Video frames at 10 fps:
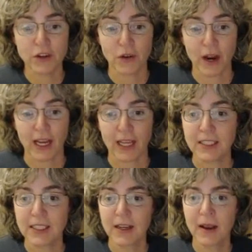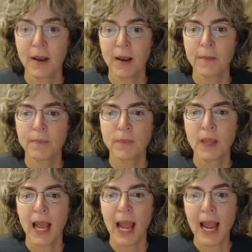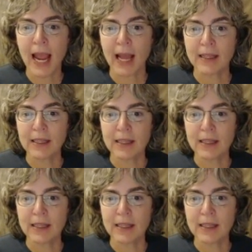gradient, and